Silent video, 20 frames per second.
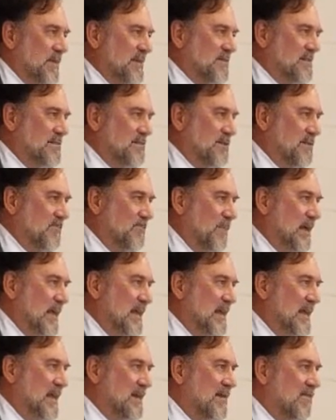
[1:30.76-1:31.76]
into the
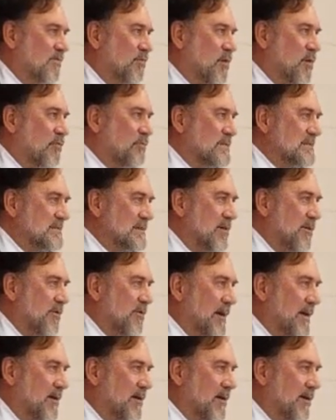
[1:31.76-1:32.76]
meaning of what was
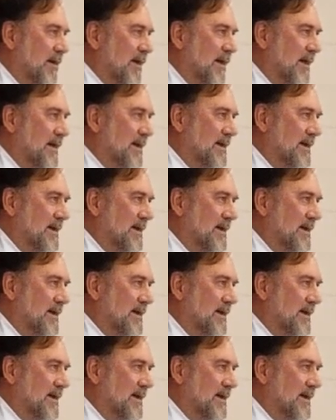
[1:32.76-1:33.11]
going on